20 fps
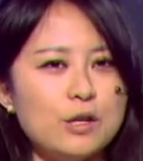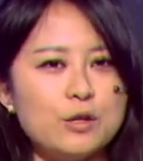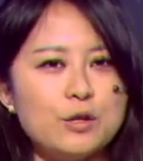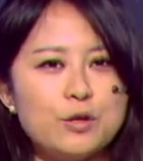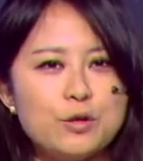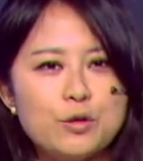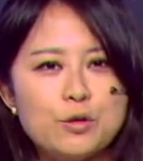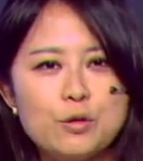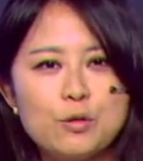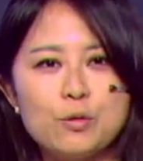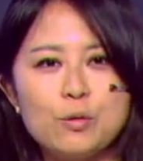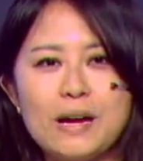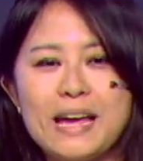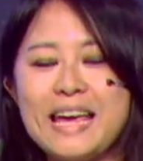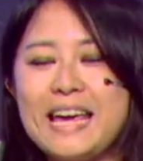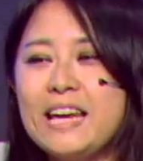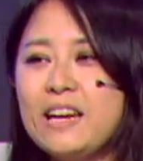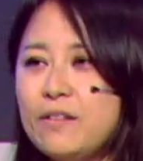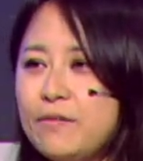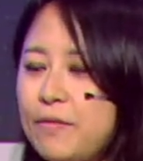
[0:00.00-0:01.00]
to
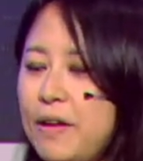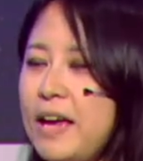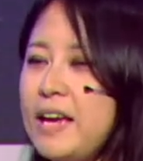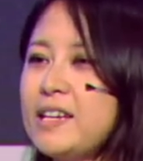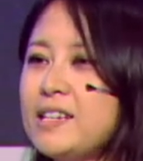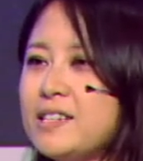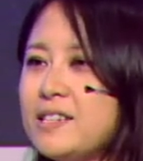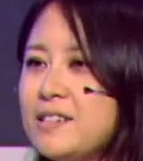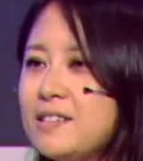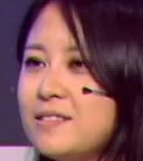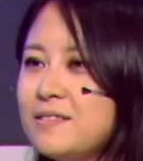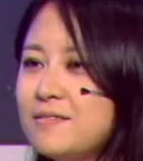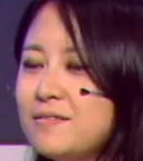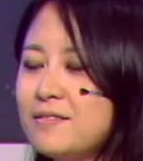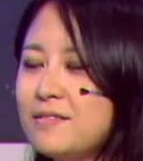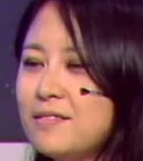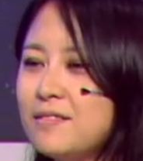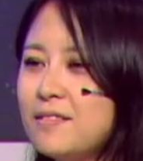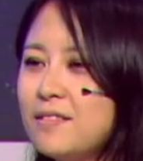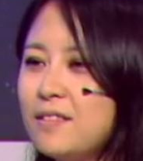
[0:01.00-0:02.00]
innovate,
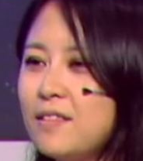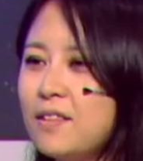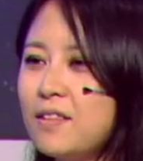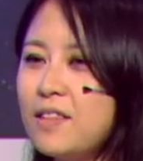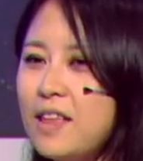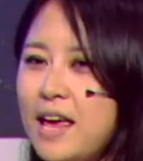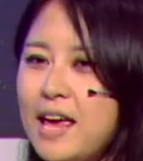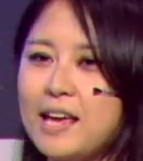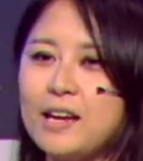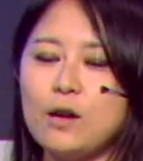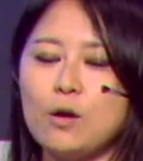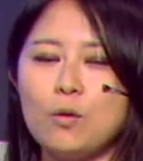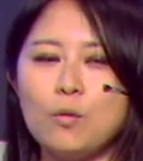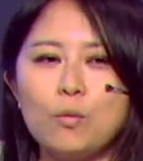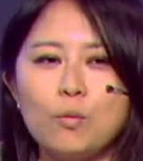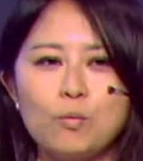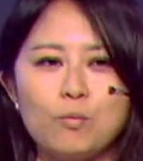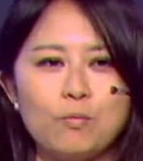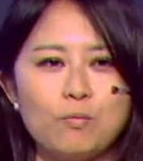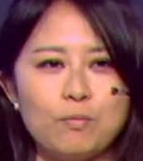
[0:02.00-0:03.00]
then
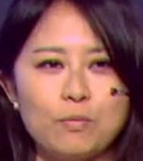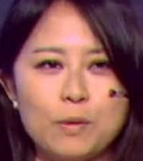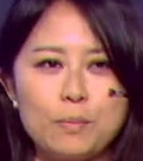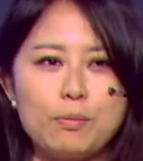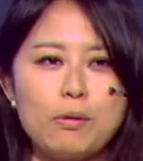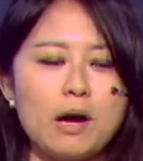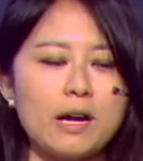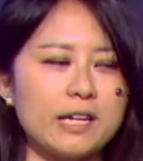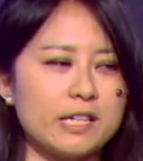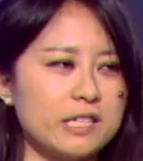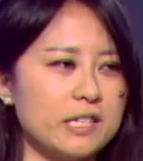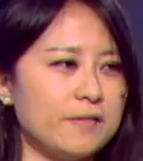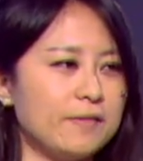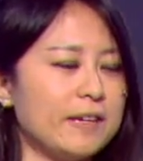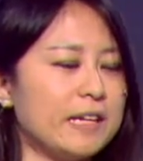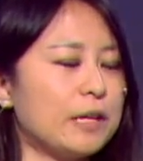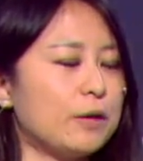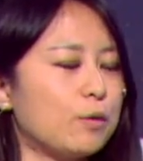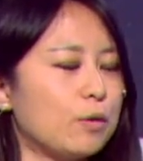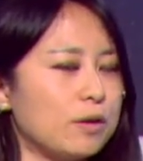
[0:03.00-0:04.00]
the
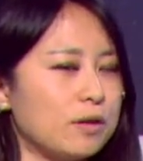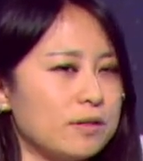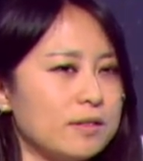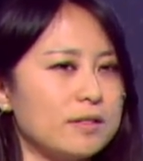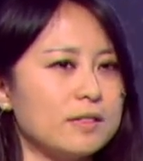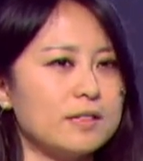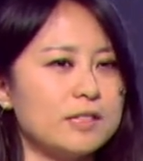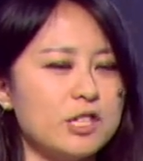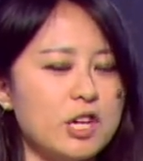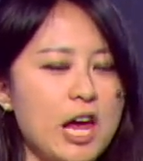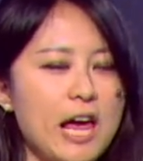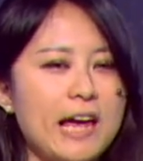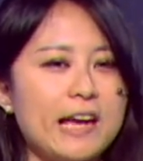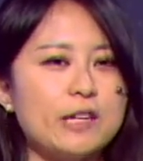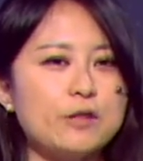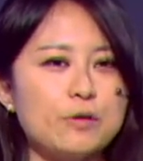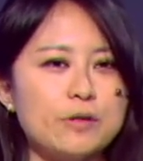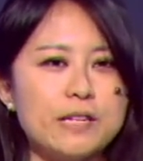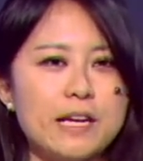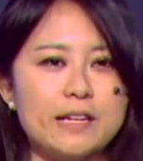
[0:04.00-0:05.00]
productivity or
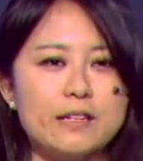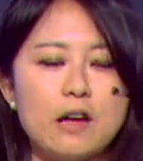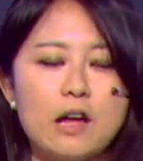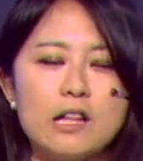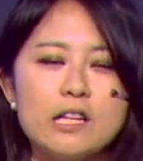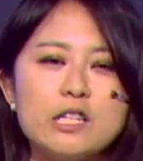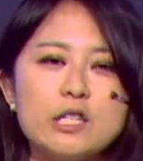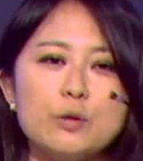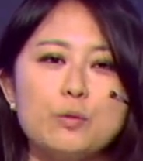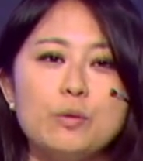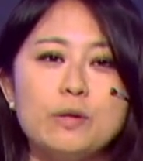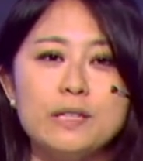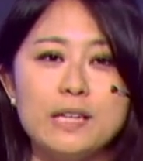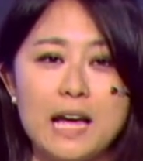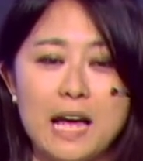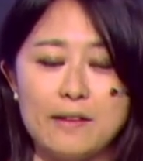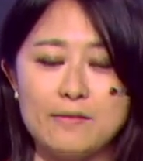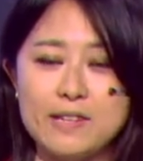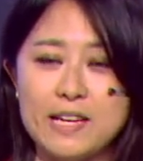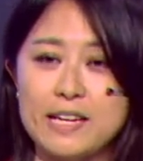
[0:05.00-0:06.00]
change or technology wouldn't
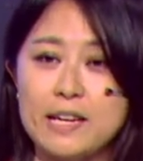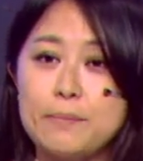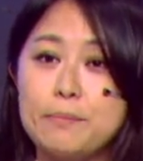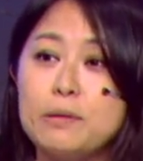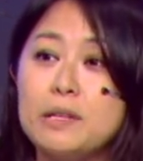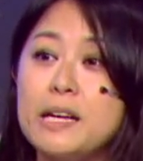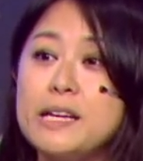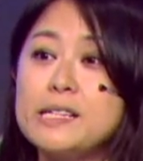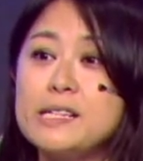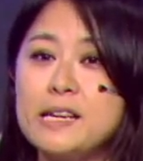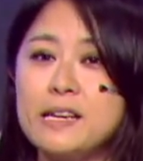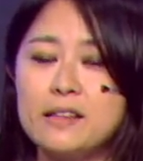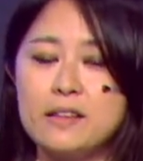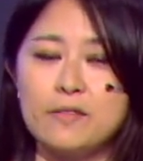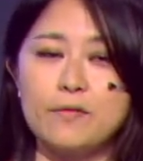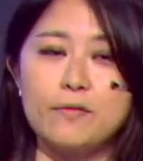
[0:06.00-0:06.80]
have taken place in